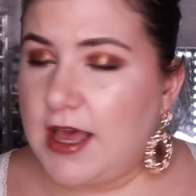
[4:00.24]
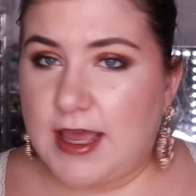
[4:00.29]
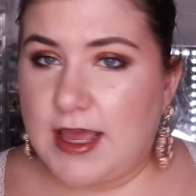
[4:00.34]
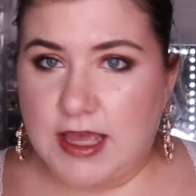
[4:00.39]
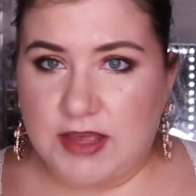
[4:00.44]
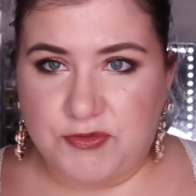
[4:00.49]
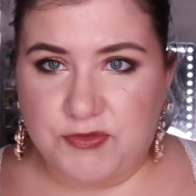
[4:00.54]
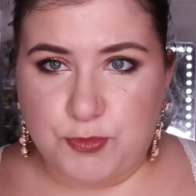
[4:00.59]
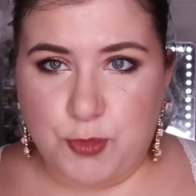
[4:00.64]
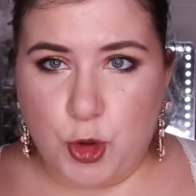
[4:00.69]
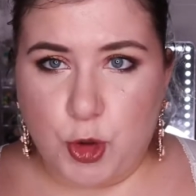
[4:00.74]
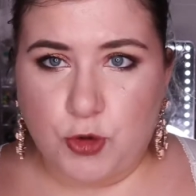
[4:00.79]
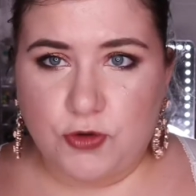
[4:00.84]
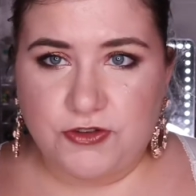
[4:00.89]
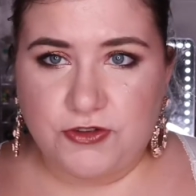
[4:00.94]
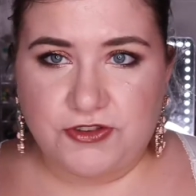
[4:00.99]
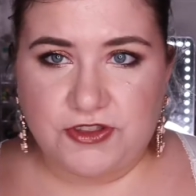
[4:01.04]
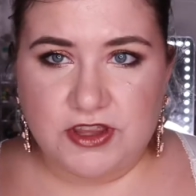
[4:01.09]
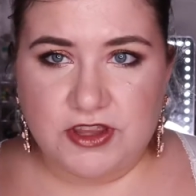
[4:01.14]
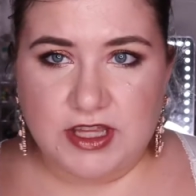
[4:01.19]
I have
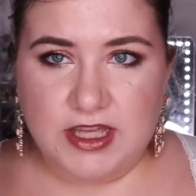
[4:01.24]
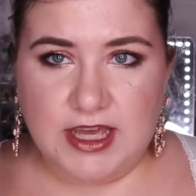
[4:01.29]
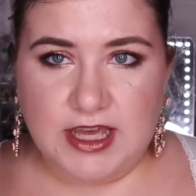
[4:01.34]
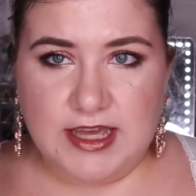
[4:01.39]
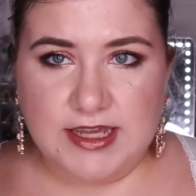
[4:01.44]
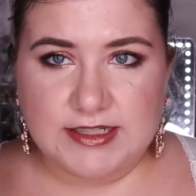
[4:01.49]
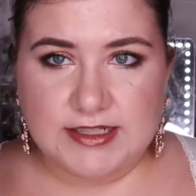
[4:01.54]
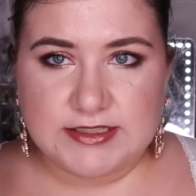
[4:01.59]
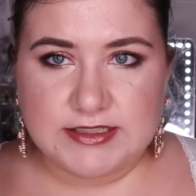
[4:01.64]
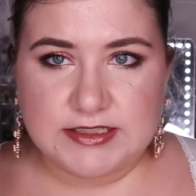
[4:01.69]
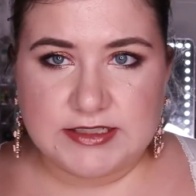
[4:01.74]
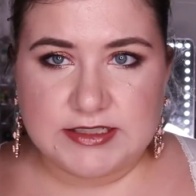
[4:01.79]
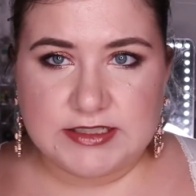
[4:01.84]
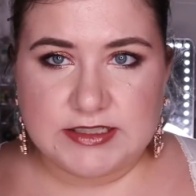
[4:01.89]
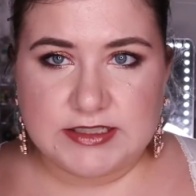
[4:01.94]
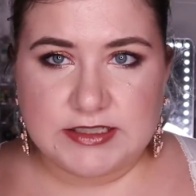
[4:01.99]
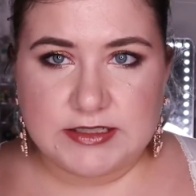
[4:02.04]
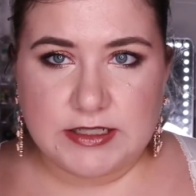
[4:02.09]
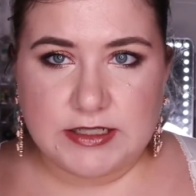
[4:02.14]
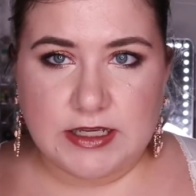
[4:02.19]
both, and
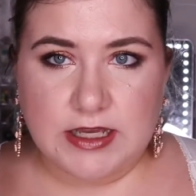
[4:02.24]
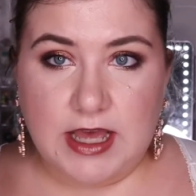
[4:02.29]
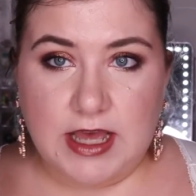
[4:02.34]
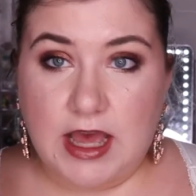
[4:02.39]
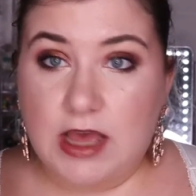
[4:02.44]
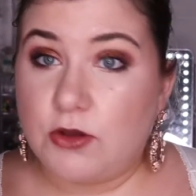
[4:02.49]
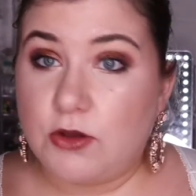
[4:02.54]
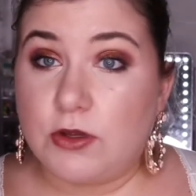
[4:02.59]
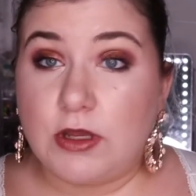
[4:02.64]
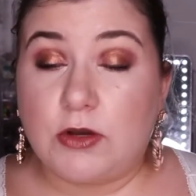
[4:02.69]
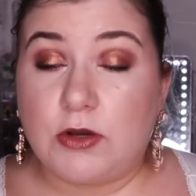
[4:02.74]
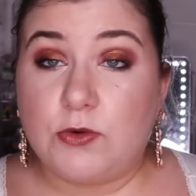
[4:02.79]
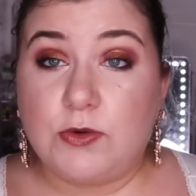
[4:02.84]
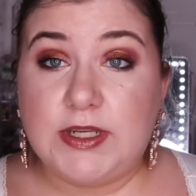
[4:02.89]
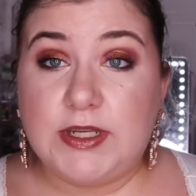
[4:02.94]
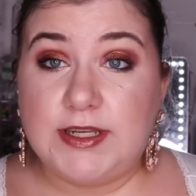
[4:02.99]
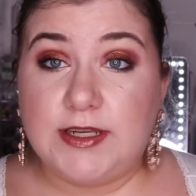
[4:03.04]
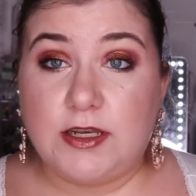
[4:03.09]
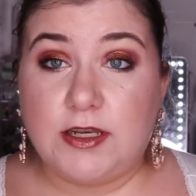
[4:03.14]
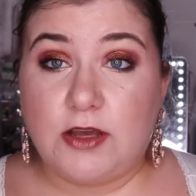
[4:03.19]
I
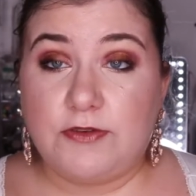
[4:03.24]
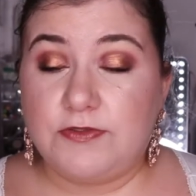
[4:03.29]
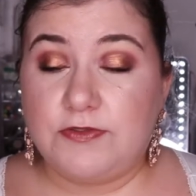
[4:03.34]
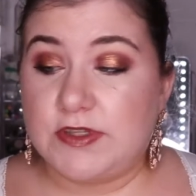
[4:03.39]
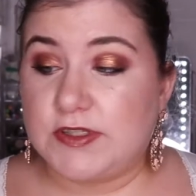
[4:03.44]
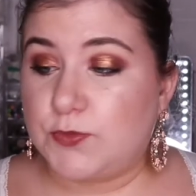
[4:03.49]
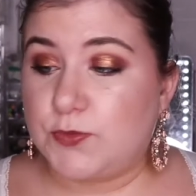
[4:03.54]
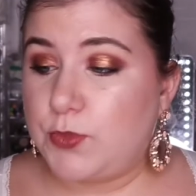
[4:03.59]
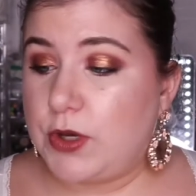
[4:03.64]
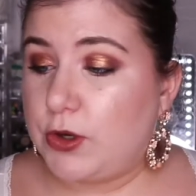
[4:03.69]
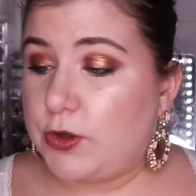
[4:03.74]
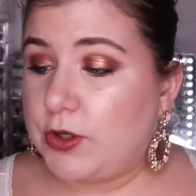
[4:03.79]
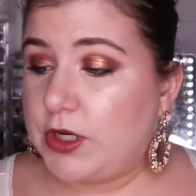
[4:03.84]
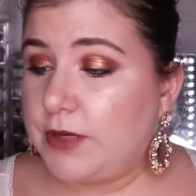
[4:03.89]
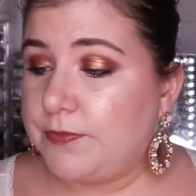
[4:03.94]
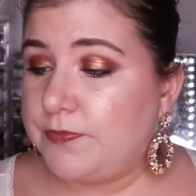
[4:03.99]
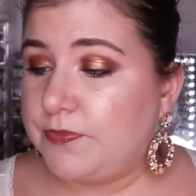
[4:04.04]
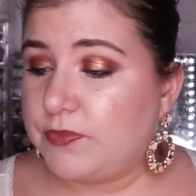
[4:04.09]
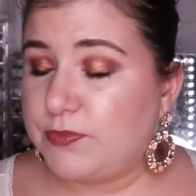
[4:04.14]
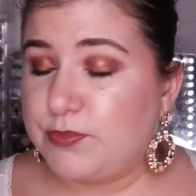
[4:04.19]
really love this
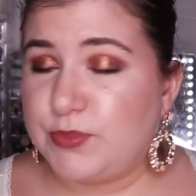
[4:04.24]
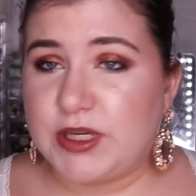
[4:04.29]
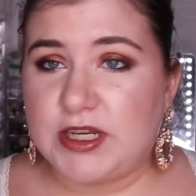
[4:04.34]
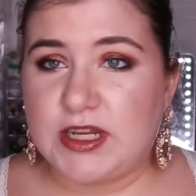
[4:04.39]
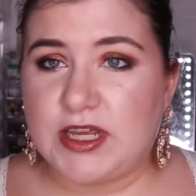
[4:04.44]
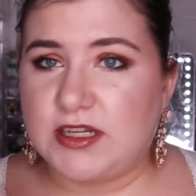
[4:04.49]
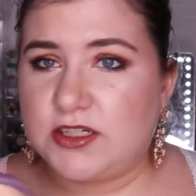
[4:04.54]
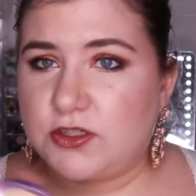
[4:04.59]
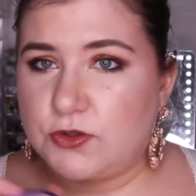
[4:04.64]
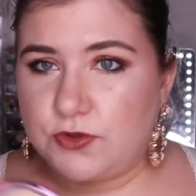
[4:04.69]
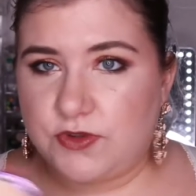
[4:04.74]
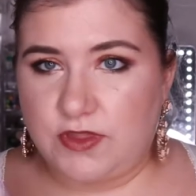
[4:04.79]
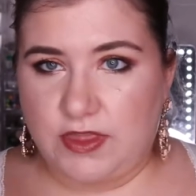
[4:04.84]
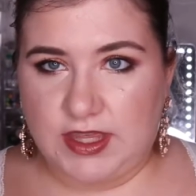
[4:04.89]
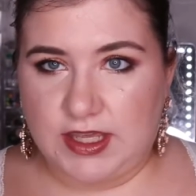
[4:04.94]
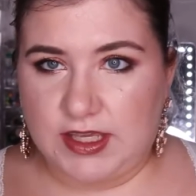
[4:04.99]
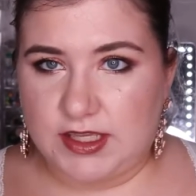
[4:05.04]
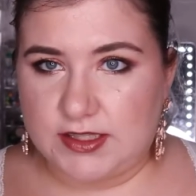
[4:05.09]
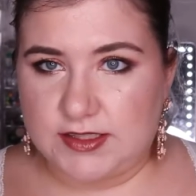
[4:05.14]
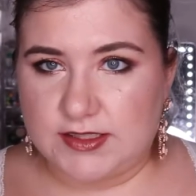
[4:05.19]
powder, but I don't
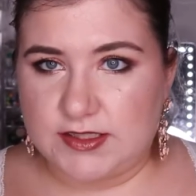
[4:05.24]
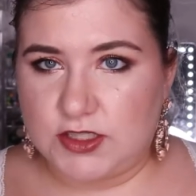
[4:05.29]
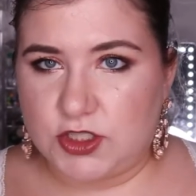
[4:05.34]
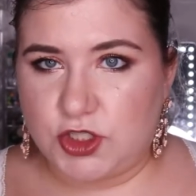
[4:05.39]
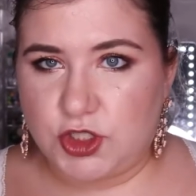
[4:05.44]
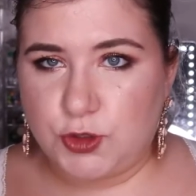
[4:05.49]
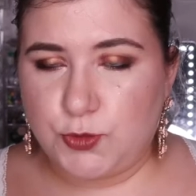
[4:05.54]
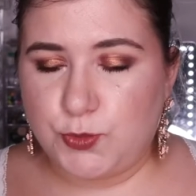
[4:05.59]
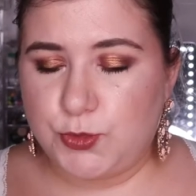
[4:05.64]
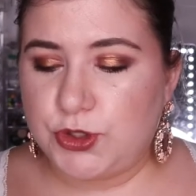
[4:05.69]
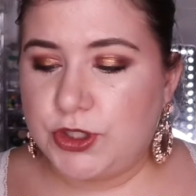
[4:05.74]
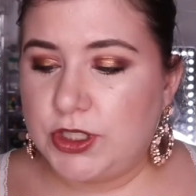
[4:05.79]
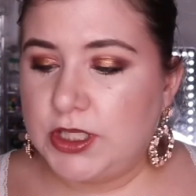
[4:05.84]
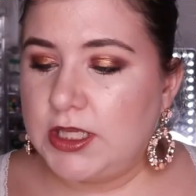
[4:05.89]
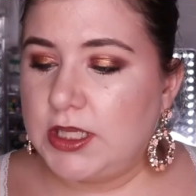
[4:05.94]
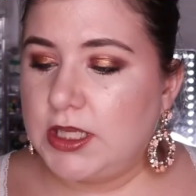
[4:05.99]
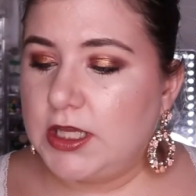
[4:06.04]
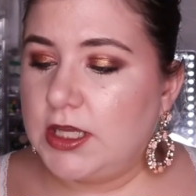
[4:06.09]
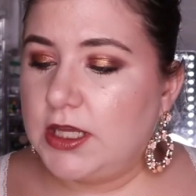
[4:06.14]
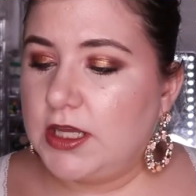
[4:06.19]
think it's a dupe.
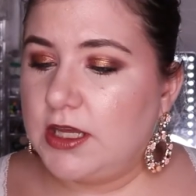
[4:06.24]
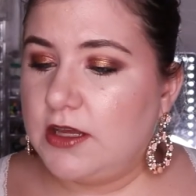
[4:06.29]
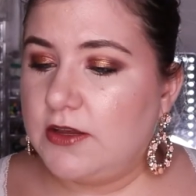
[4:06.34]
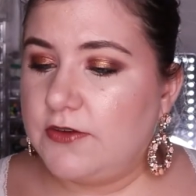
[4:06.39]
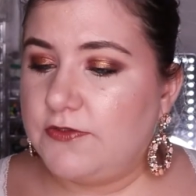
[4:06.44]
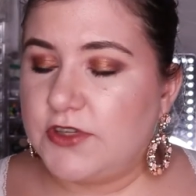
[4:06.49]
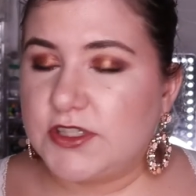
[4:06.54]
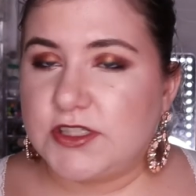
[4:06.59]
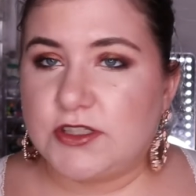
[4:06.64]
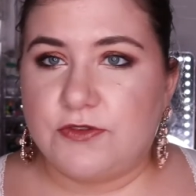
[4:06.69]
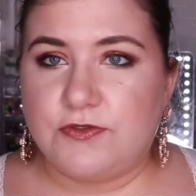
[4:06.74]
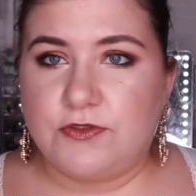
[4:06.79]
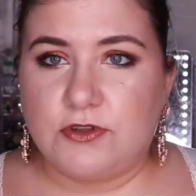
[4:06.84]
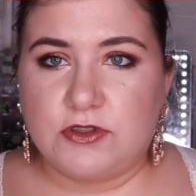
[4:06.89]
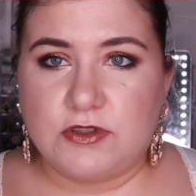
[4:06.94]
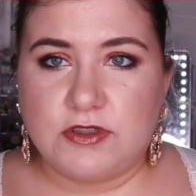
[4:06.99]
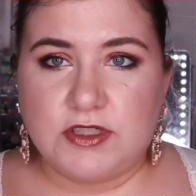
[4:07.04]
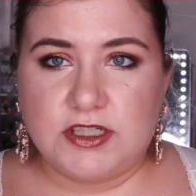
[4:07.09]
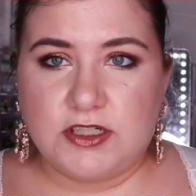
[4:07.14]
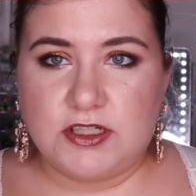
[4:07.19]
First of
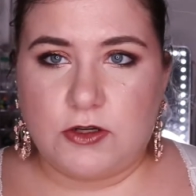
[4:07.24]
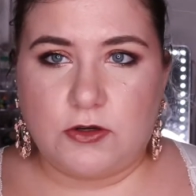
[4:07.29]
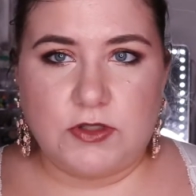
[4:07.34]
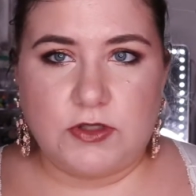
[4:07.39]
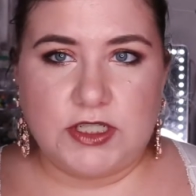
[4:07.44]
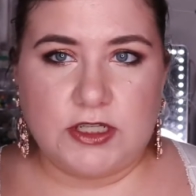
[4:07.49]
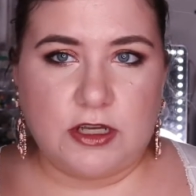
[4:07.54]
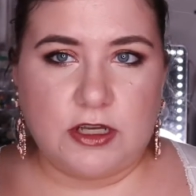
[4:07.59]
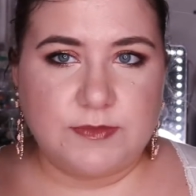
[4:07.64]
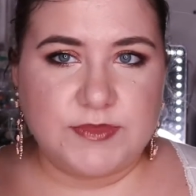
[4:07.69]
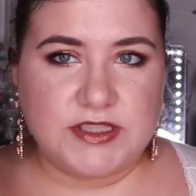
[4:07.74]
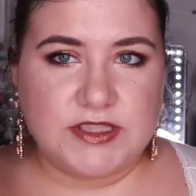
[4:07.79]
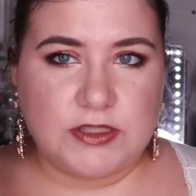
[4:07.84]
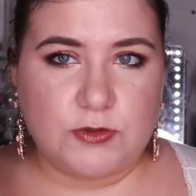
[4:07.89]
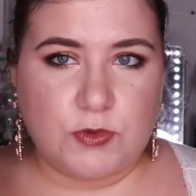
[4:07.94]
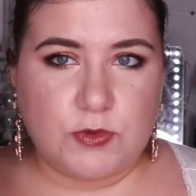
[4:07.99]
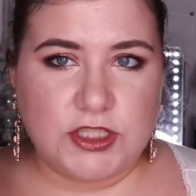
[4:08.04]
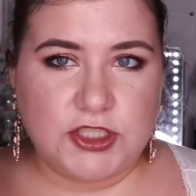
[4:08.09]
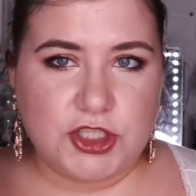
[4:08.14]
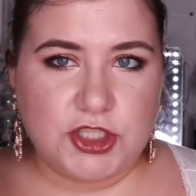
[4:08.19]
all, it only comes in
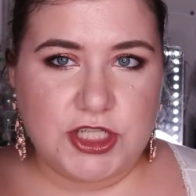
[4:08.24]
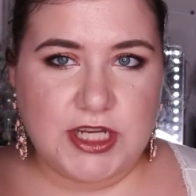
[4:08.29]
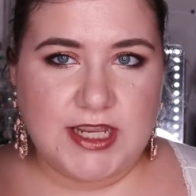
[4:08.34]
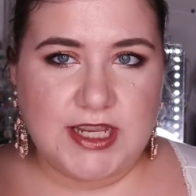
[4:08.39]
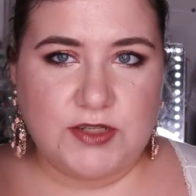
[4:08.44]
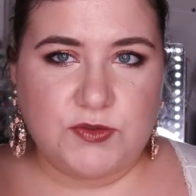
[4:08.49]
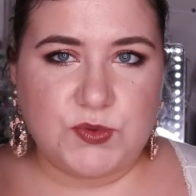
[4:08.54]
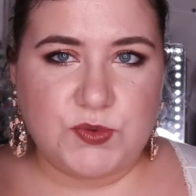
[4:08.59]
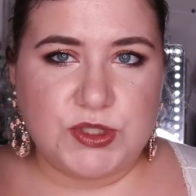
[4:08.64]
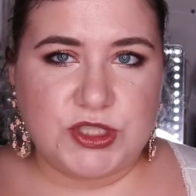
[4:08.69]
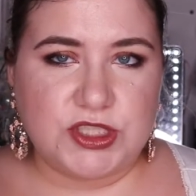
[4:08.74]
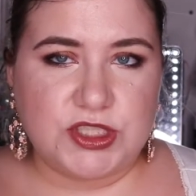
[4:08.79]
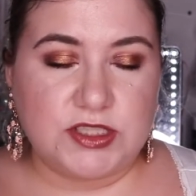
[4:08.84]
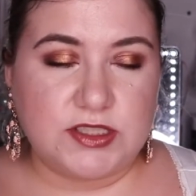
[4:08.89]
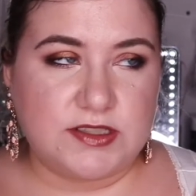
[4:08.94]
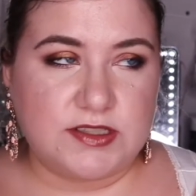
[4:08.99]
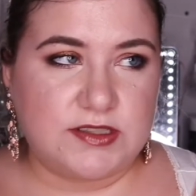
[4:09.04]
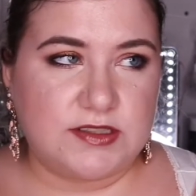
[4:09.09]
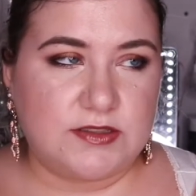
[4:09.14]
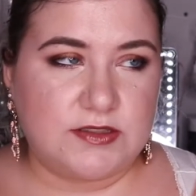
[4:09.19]
one shade, which
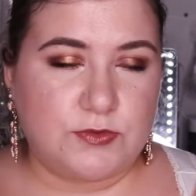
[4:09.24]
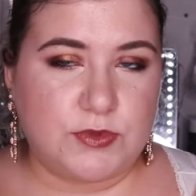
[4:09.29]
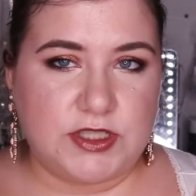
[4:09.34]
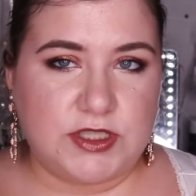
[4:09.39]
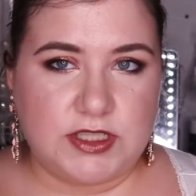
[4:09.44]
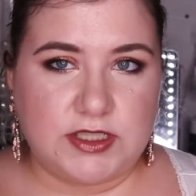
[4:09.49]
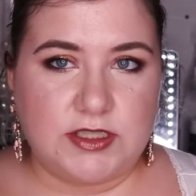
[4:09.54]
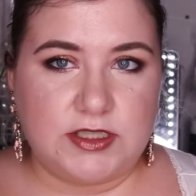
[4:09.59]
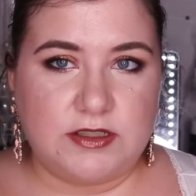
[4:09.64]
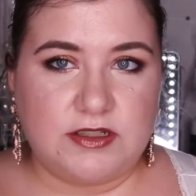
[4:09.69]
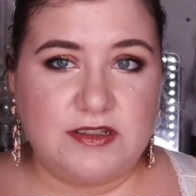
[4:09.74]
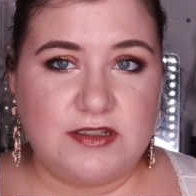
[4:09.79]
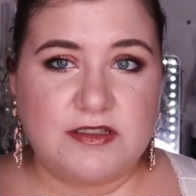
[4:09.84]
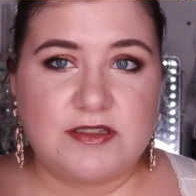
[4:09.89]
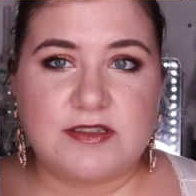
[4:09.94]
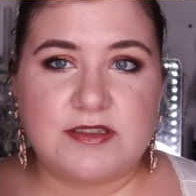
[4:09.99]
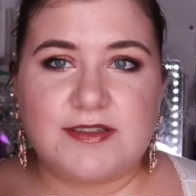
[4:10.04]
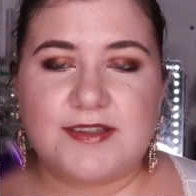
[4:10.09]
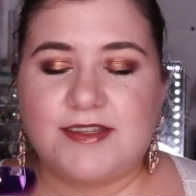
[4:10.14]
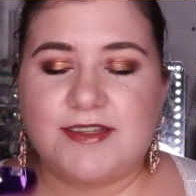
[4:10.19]
is
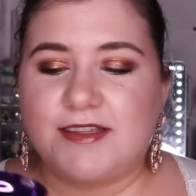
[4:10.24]
ridiculous.